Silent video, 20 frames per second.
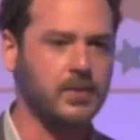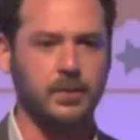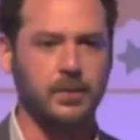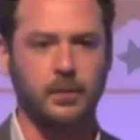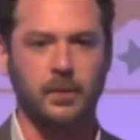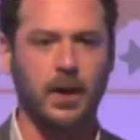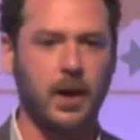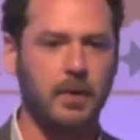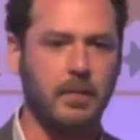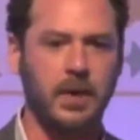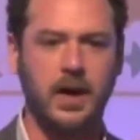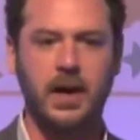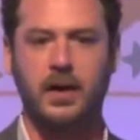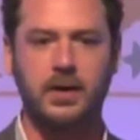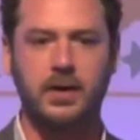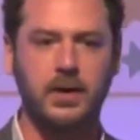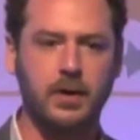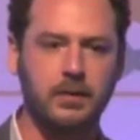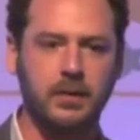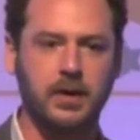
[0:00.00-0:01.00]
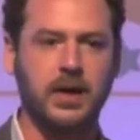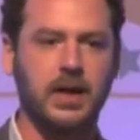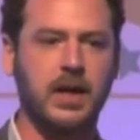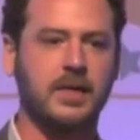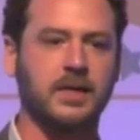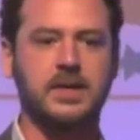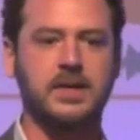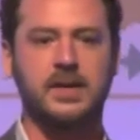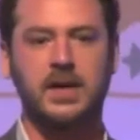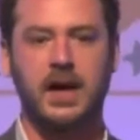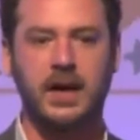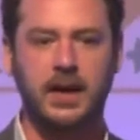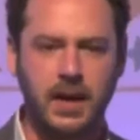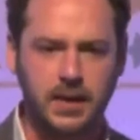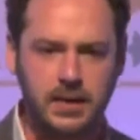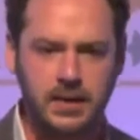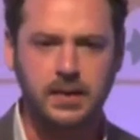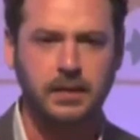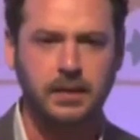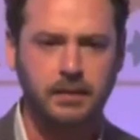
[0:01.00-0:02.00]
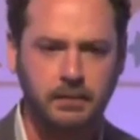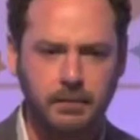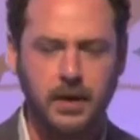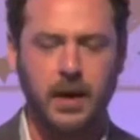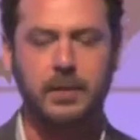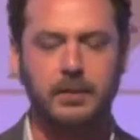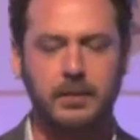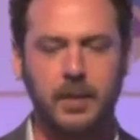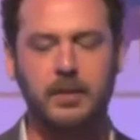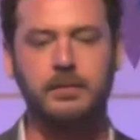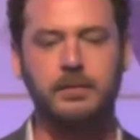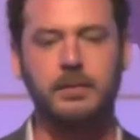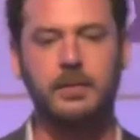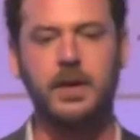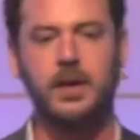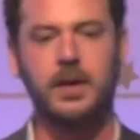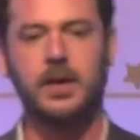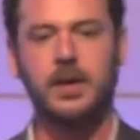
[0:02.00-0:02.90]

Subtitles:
someone like me at Unilever saying, yes, I'm